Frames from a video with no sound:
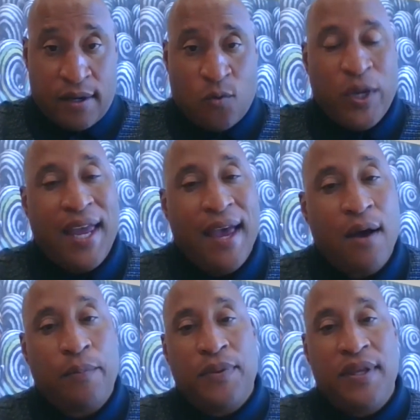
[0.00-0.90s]
we
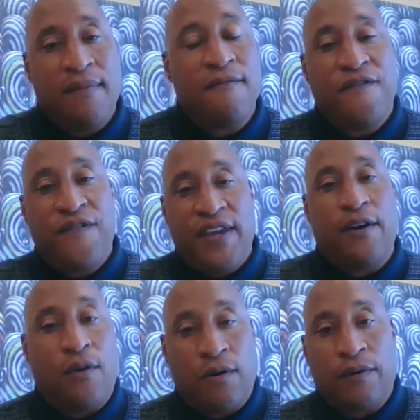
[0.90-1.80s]
help them
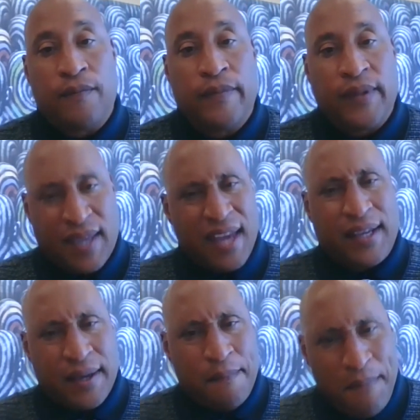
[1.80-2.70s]
feel kind of
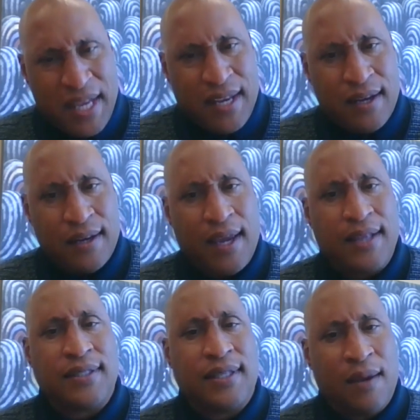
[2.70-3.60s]
committed and